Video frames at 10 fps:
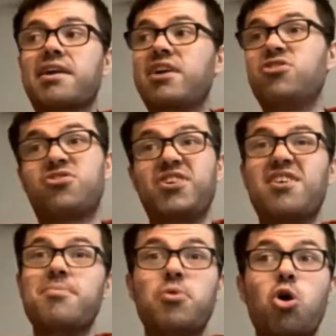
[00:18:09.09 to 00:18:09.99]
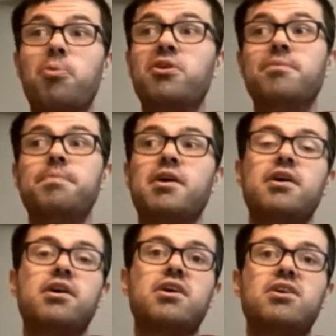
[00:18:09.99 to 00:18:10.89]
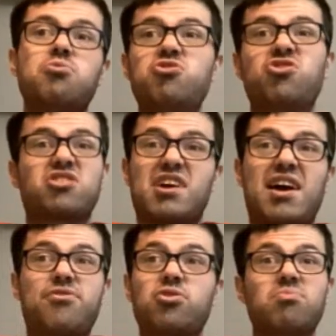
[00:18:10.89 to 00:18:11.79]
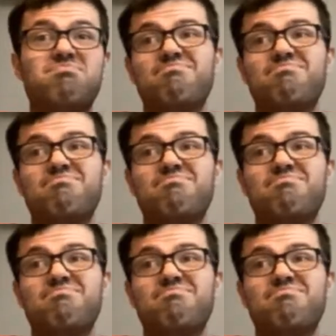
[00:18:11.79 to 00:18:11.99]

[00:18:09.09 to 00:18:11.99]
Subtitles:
I just think at the moment we're just going to have to